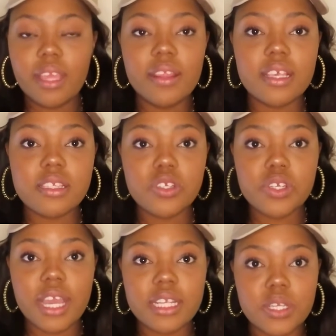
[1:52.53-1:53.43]
things that
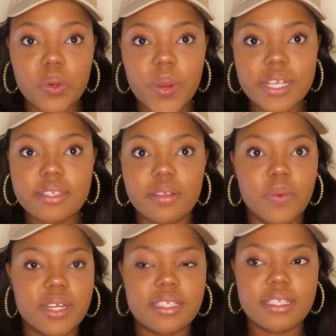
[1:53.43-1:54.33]
you guys requested,
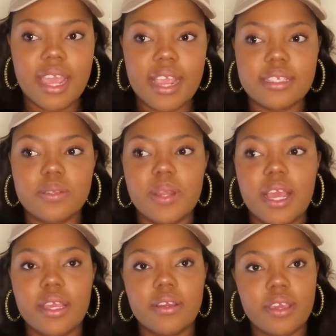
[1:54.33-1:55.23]
but snacks. So
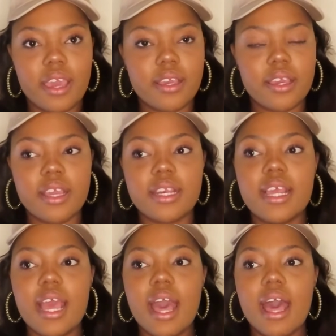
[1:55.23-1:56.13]
like, okay, good.
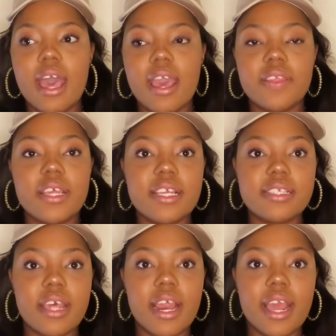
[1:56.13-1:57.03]
And then they
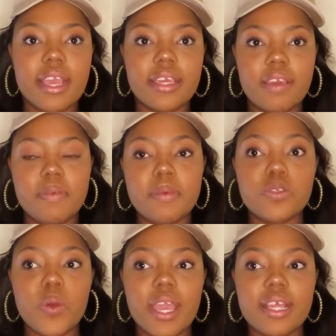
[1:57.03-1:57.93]
started like giving,
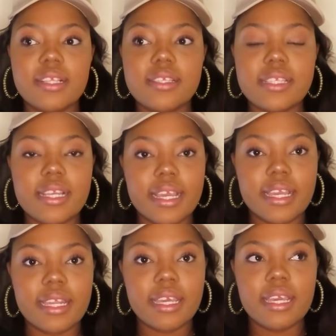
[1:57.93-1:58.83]
so I had this
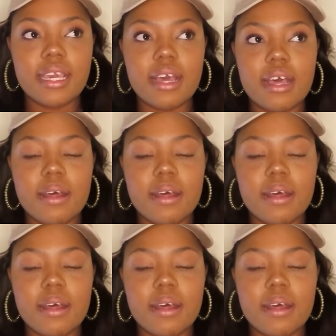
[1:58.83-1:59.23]
lady